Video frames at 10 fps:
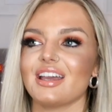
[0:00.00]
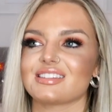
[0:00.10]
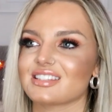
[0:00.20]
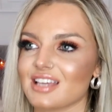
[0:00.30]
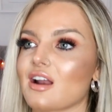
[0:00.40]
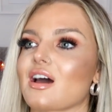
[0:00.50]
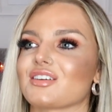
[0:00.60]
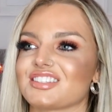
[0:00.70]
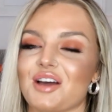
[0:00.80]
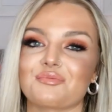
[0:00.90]
is a 10
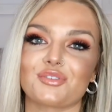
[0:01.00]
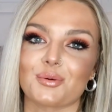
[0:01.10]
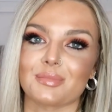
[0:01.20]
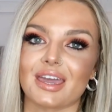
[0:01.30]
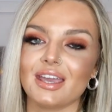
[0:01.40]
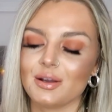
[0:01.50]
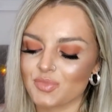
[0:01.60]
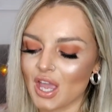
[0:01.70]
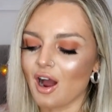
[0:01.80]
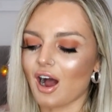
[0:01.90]
out of 10 from me.
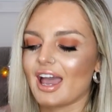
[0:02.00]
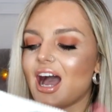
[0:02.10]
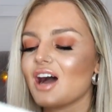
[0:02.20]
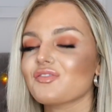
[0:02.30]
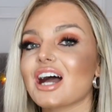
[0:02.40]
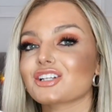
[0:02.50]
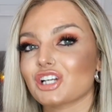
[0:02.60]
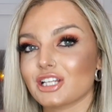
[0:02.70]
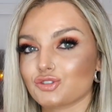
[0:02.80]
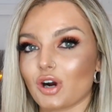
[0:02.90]
I have
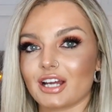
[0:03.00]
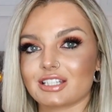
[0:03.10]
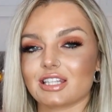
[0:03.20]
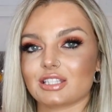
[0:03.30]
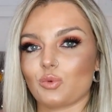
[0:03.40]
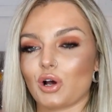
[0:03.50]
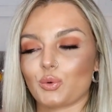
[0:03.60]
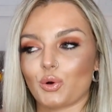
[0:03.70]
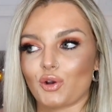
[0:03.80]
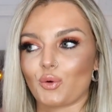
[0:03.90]
actually tried this
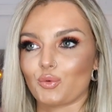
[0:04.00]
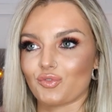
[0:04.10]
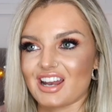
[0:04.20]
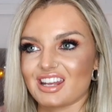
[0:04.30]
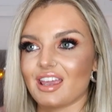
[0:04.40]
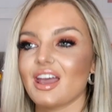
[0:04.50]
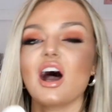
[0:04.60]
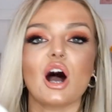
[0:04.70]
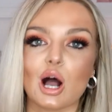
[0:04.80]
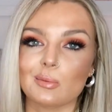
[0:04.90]
one on already.
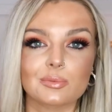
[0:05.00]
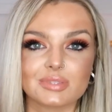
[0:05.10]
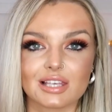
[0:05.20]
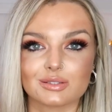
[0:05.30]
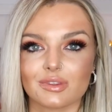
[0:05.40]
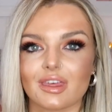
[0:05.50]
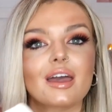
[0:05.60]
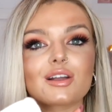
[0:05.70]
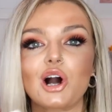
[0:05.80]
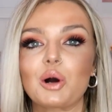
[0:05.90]
I'm obsessed with
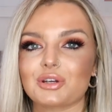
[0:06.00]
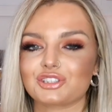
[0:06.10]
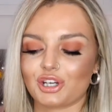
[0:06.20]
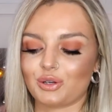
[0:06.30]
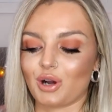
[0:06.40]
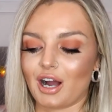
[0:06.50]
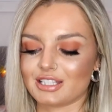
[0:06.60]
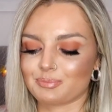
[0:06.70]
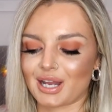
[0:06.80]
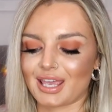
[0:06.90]
it. Can't wait to show you
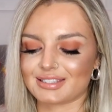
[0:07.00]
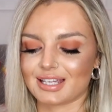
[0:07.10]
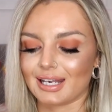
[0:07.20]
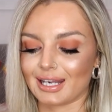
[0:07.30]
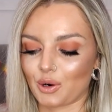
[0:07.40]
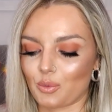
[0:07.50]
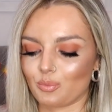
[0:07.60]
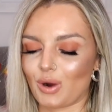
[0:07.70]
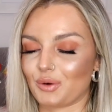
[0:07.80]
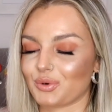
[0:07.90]
guys. But it is a
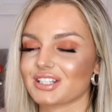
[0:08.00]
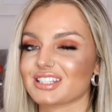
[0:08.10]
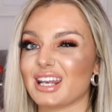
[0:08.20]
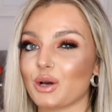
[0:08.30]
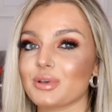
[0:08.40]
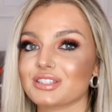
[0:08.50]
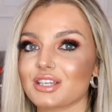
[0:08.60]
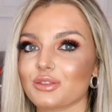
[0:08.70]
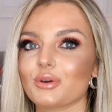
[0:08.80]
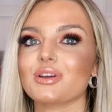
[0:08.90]
little, well, when I say a little bit
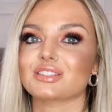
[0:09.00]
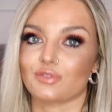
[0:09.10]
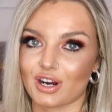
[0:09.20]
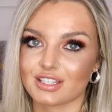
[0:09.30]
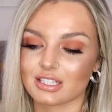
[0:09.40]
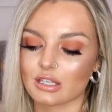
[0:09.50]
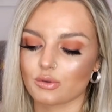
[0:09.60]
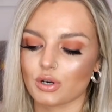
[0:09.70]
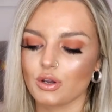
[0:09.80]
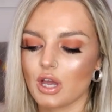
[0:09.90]
see-through, it's very
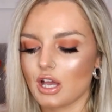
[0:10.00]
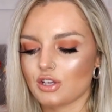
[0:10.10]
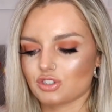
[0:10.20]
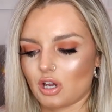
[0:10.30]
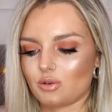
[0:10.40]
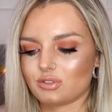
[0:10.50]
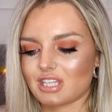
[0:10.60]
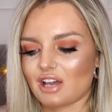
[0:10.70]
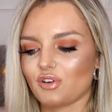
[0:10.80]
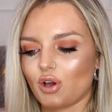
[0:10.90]
see-through. So
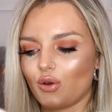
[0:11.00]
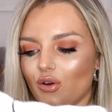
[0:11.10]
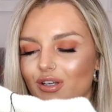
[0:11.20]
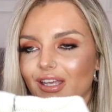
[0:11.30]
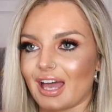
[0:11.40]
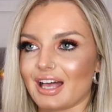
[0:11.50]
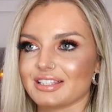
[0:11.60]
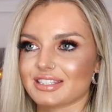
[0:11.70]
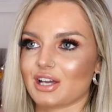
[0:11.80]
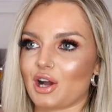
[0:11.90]
defo
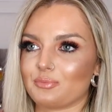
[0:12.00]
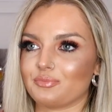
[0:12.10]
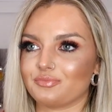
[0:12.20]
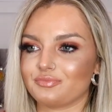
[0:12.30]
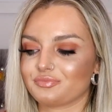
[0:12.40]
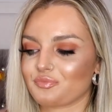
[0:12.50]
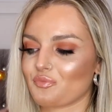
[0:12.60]
get some